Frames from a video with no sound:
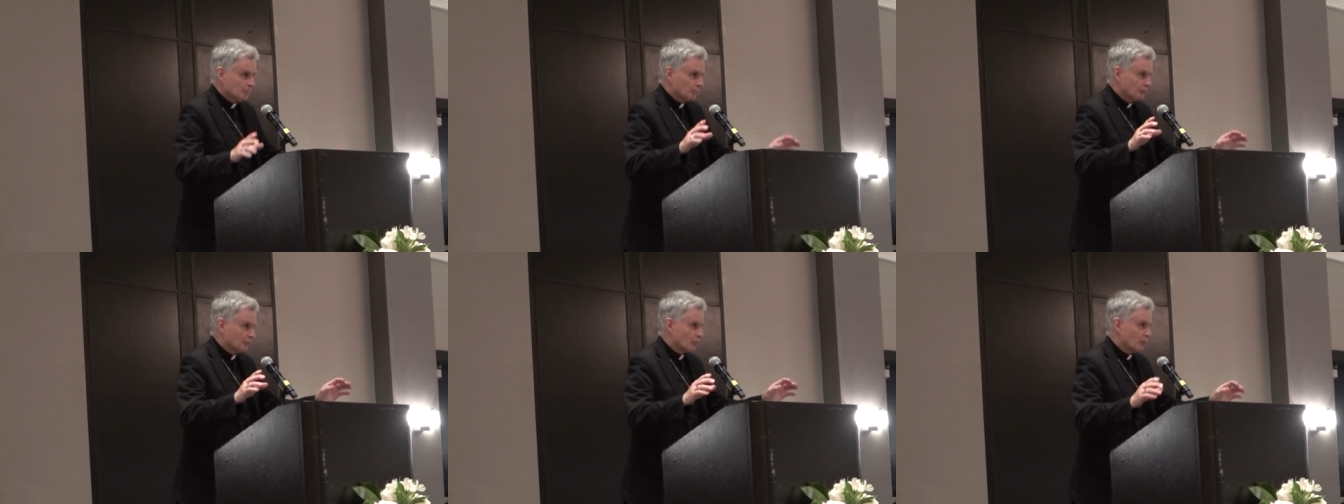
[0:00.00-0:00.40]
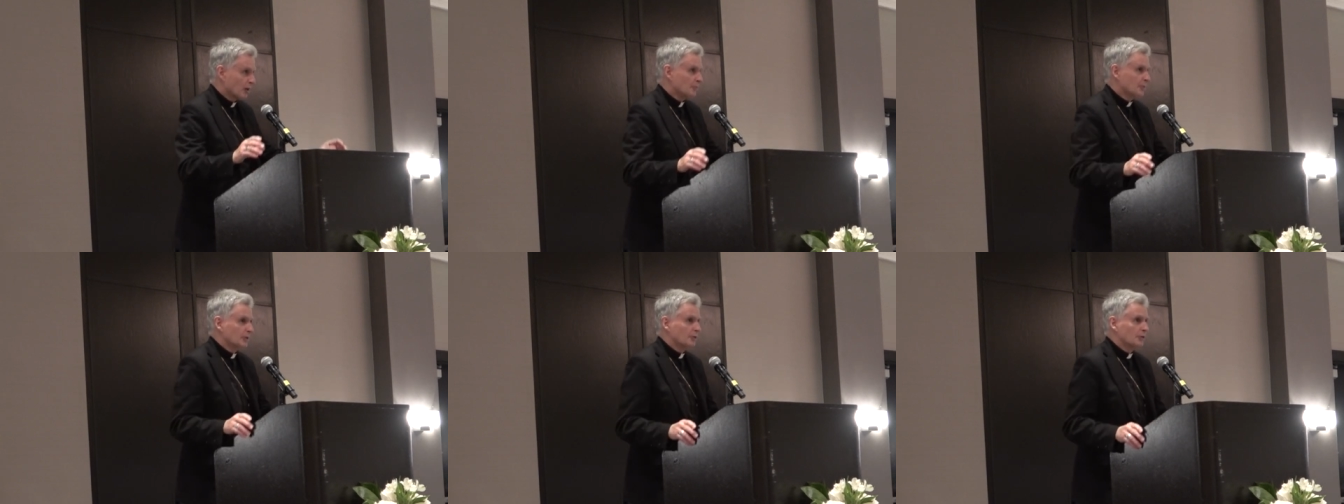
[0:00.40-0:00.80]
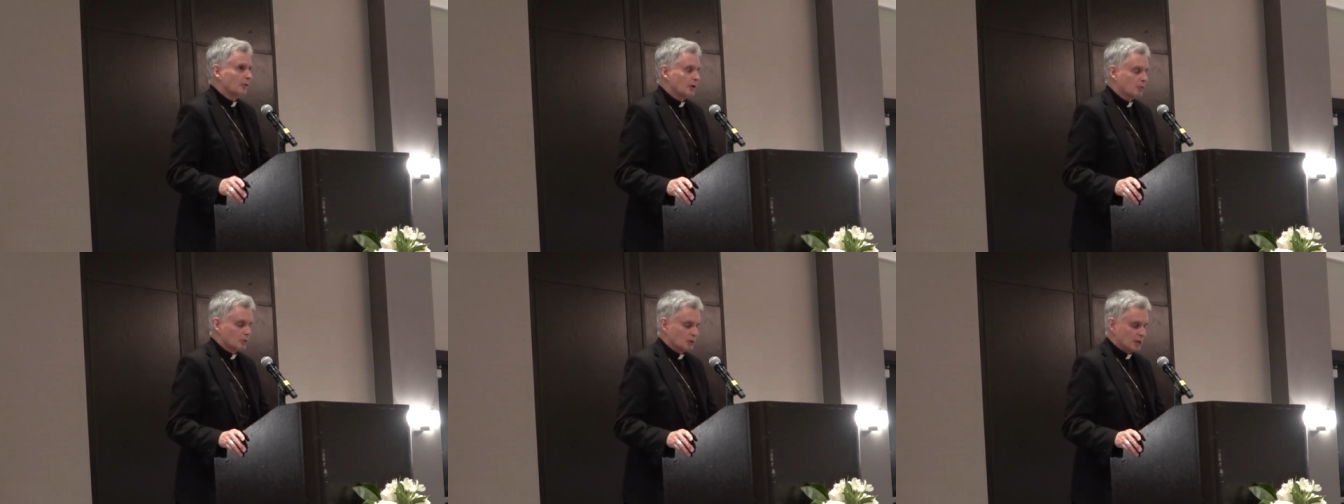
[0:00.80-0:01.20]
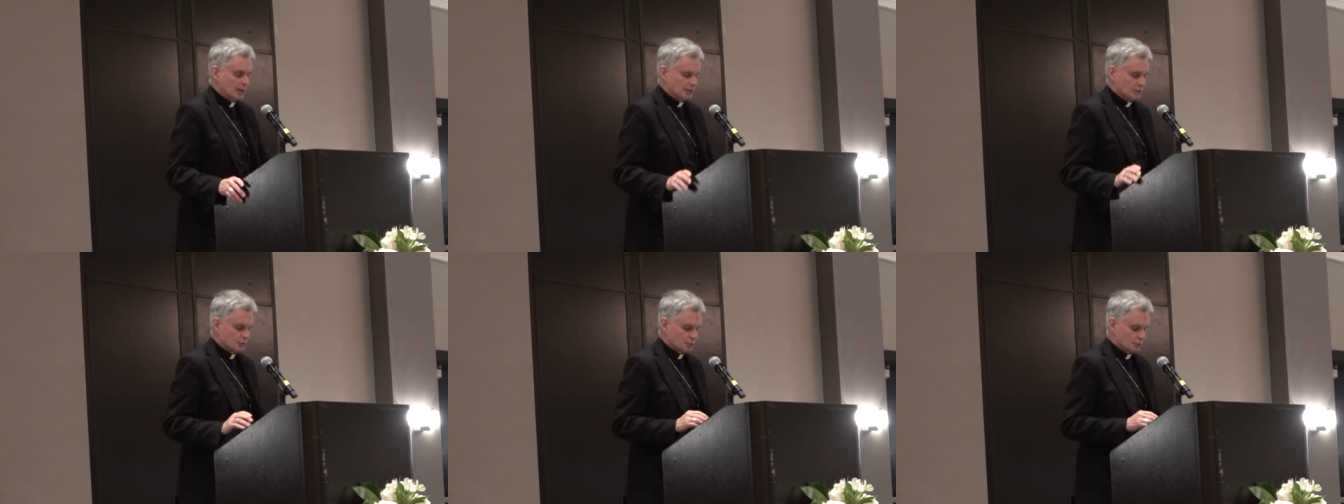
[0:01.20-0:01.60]
Before I begin, though, I would
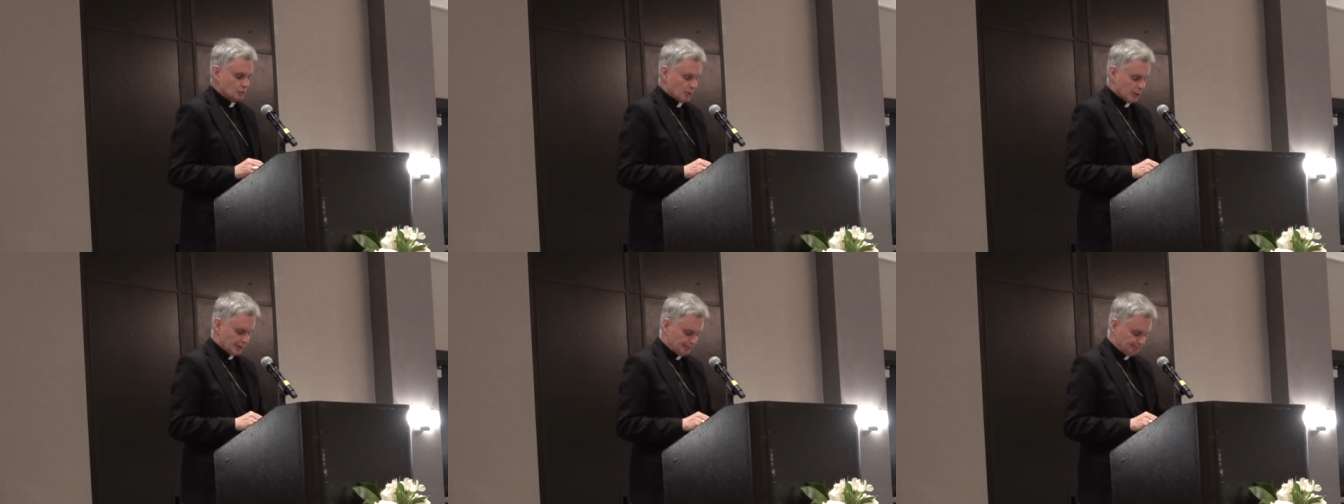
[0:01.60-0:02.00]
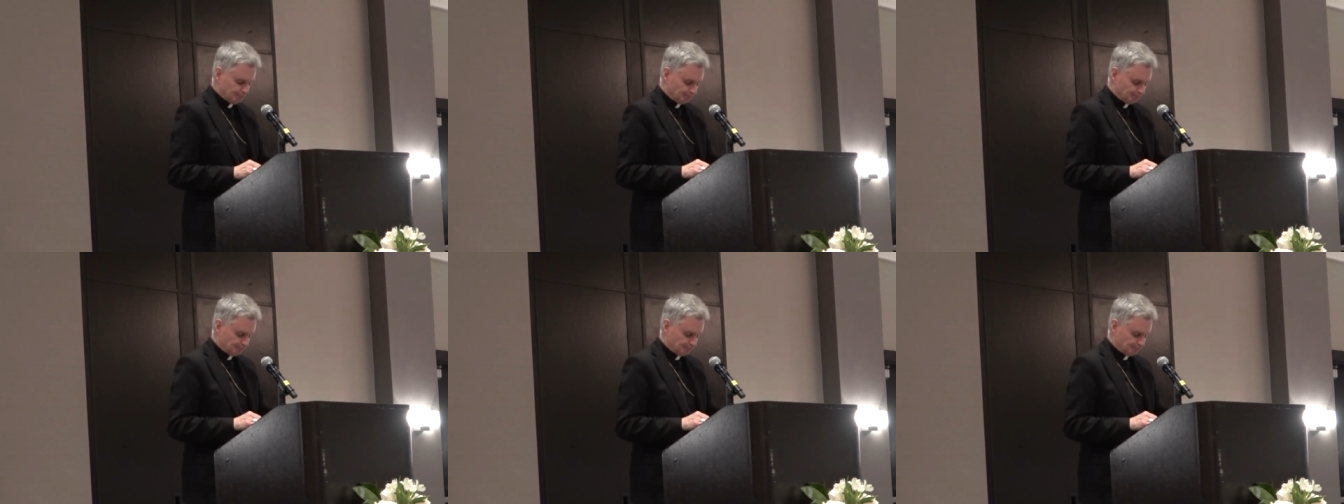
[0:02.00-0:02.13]
like to